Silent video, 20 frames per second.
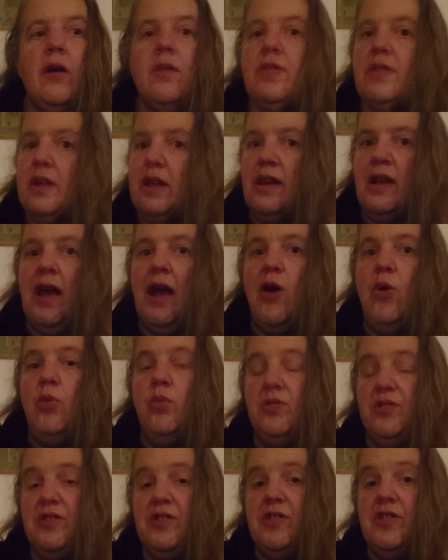that
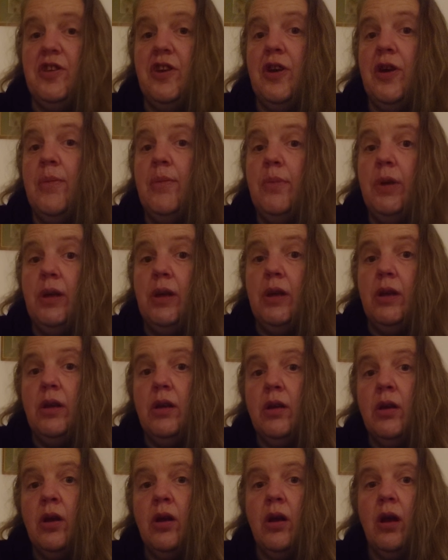helps determine
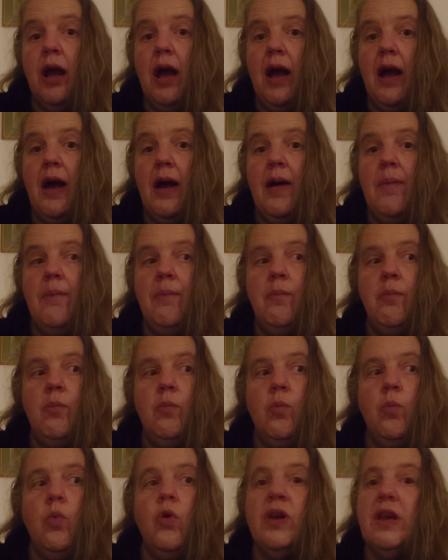
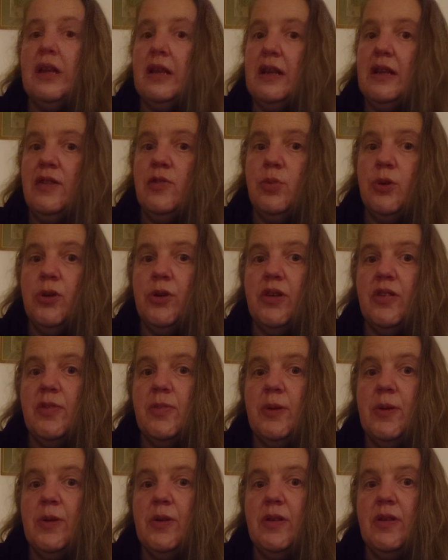what it is we're
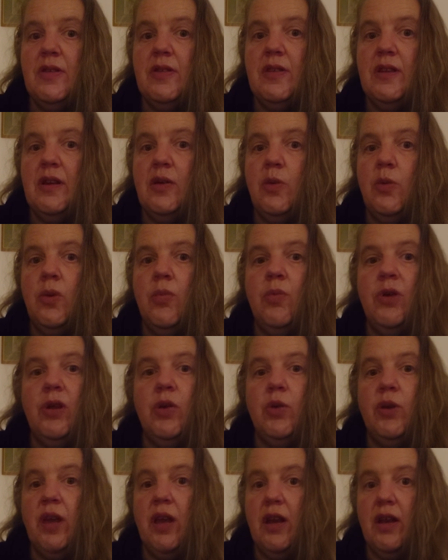experiencing when we're
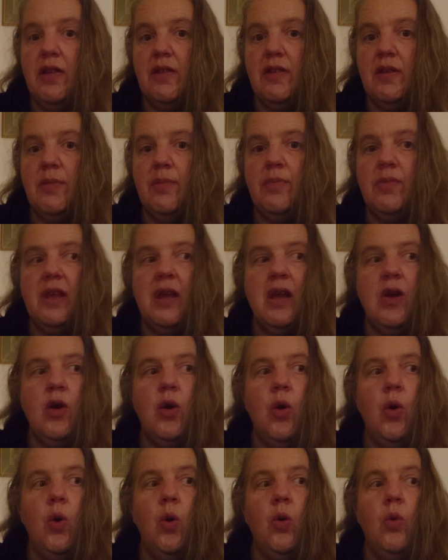looking at something
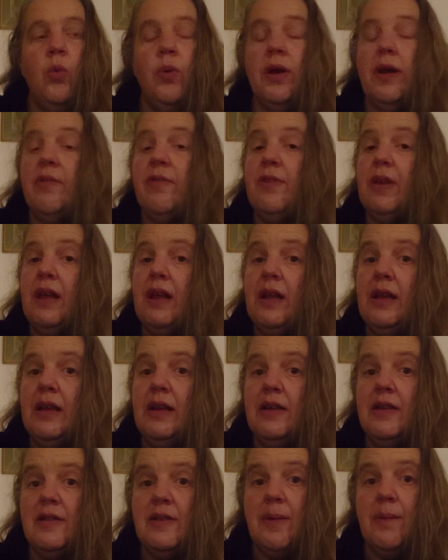or we're
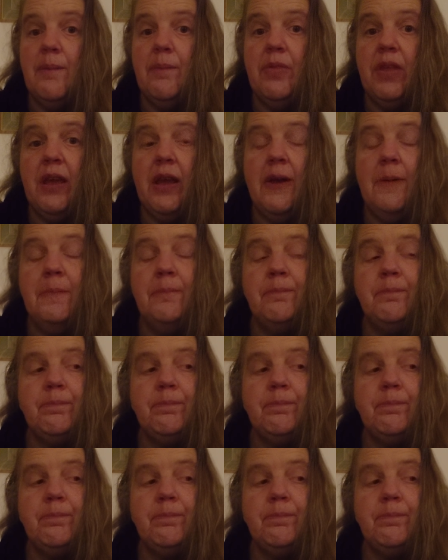feeling something.